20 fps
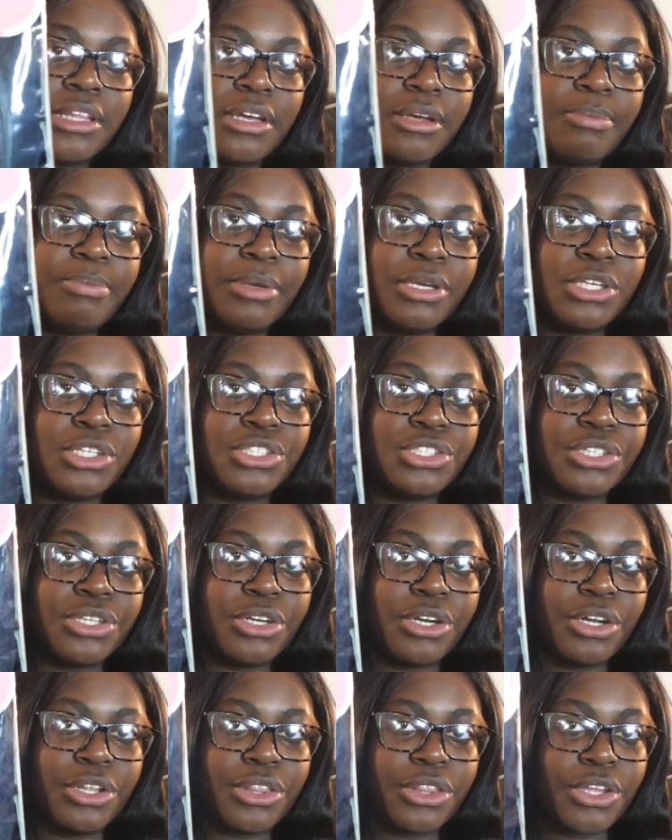the picture
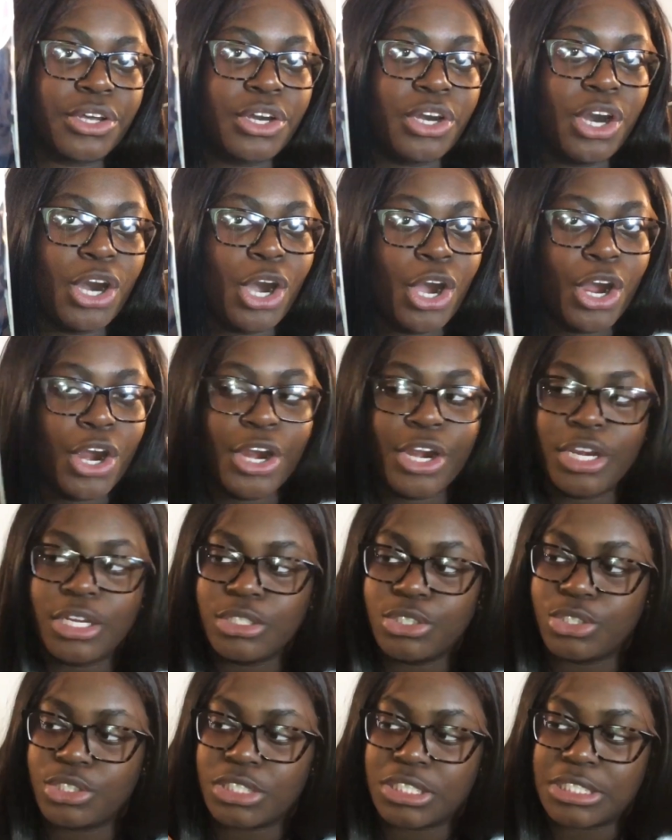on the
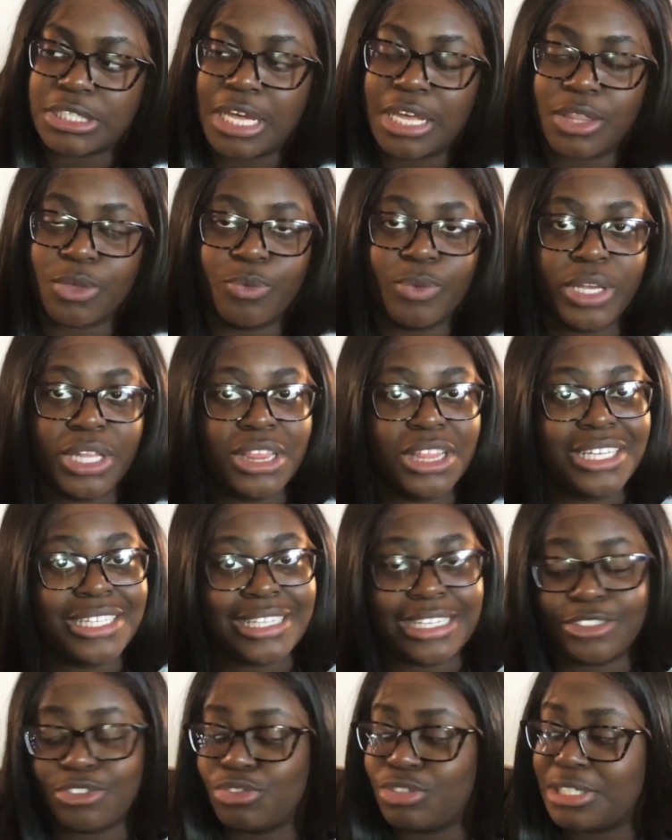card. So this is how the wig
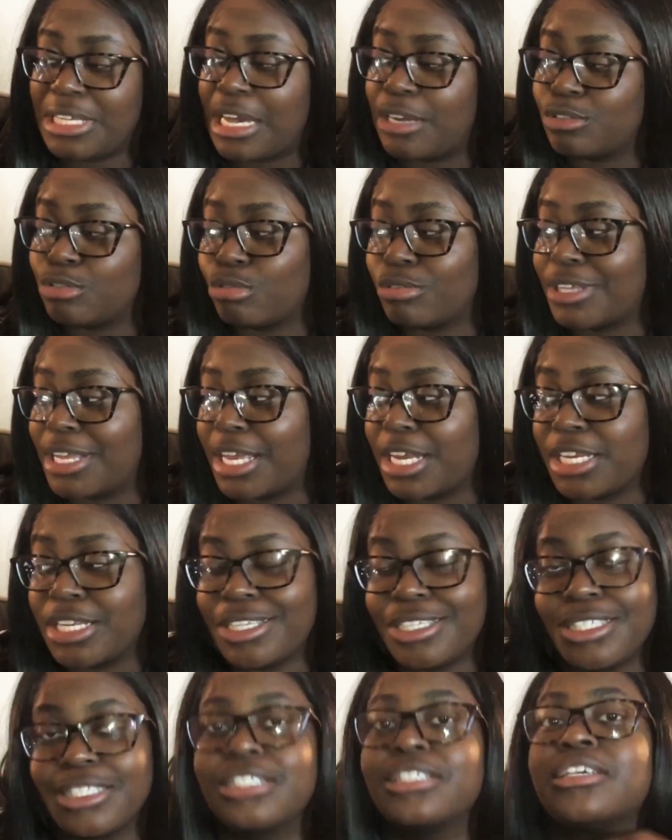looked. You see how short that
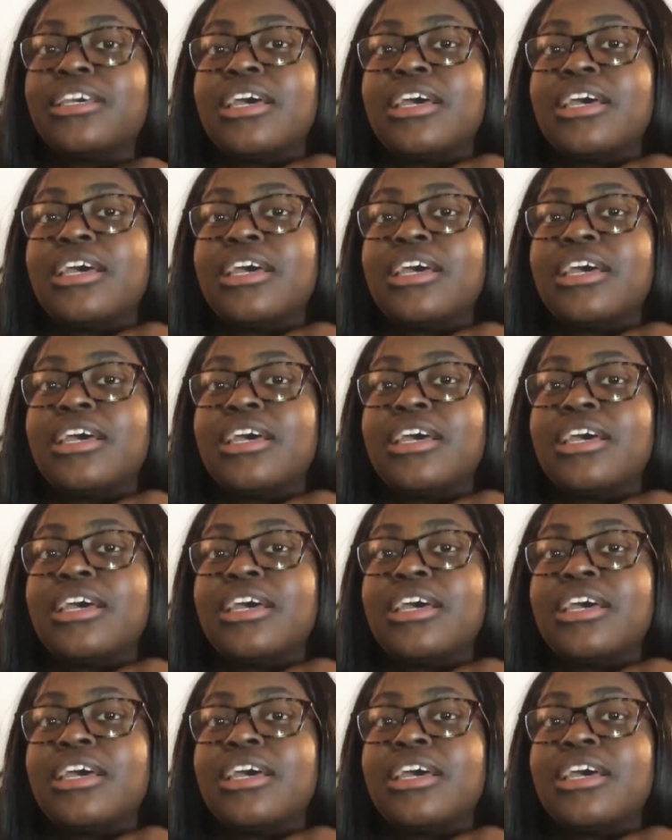is?